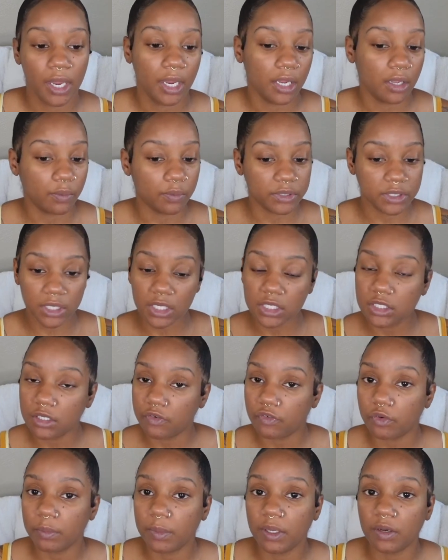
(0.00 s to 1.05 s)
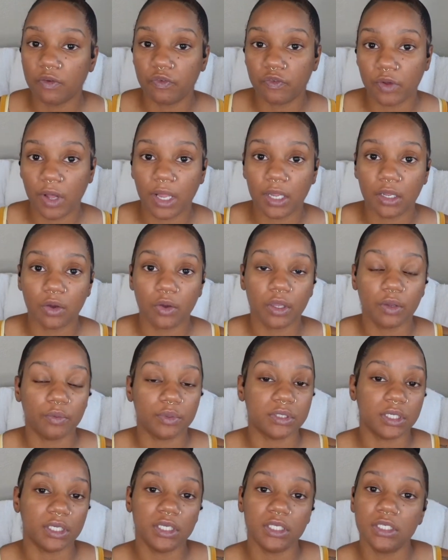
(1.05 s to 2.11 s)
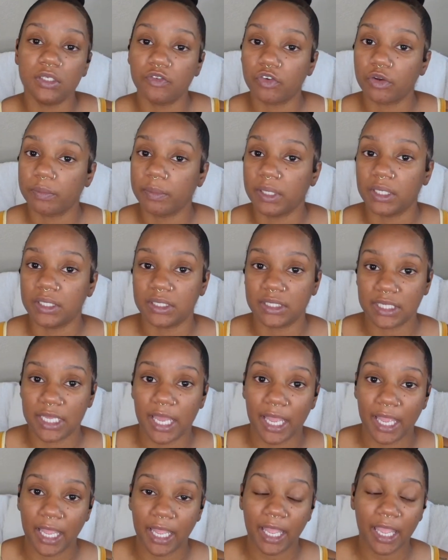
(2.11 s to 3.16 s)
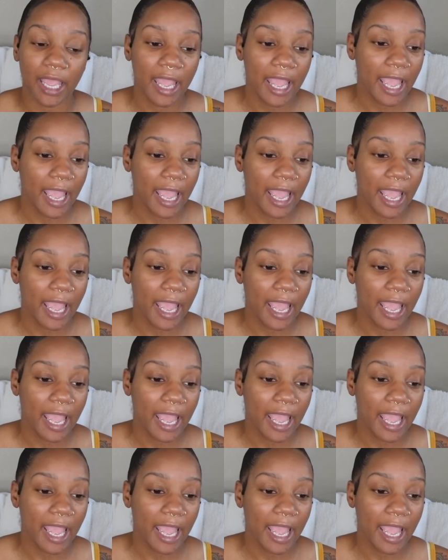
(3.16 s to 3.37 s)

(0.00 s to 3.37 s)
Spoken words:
It was easy for me to follow. It was easy for me to take.